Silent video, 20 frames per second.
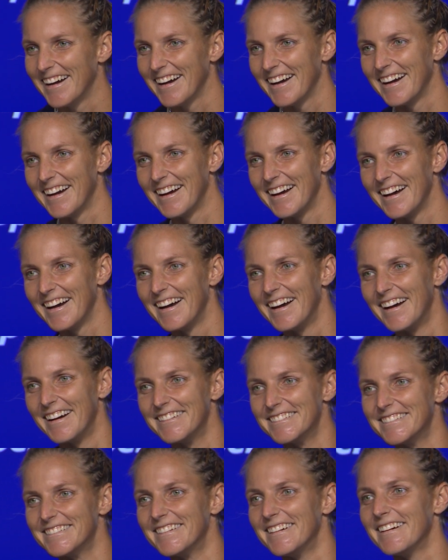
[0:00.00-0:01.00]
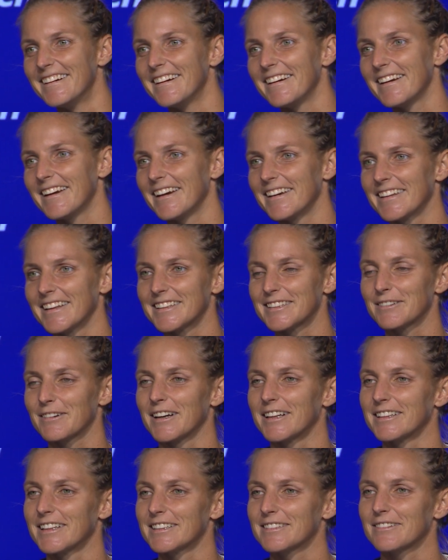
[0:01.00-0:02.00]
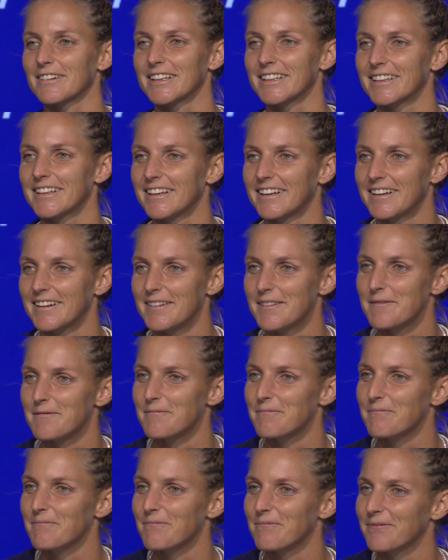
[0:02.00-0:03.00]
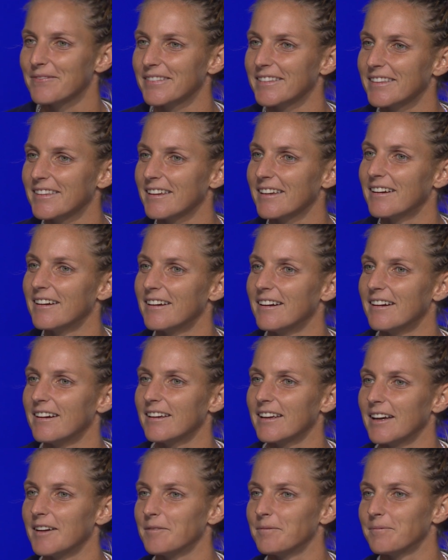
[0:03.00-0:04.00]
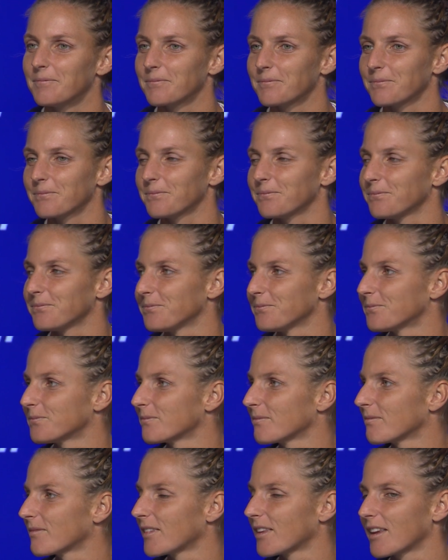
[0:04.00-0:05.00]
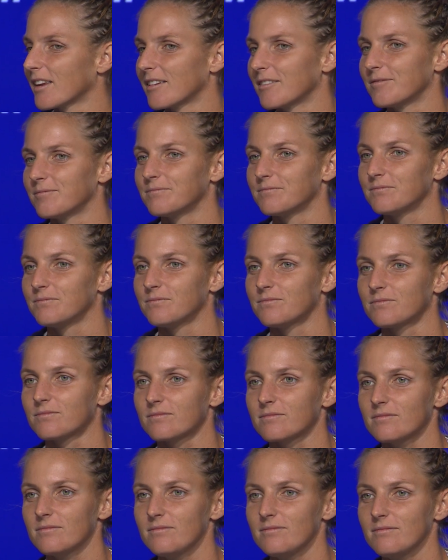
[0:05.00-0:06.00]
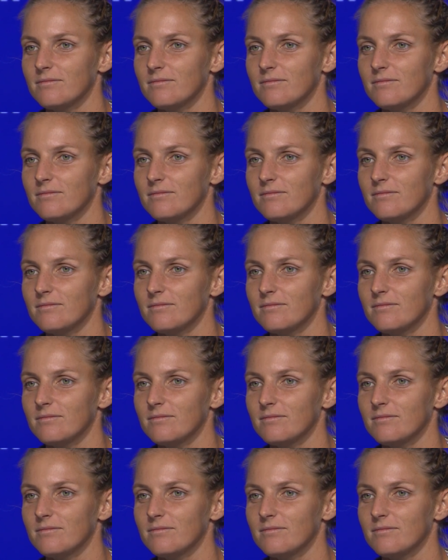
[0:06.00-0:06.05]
Sorry to put it to you, but it's an interesting subject. Yeah. Okay. So one more in English.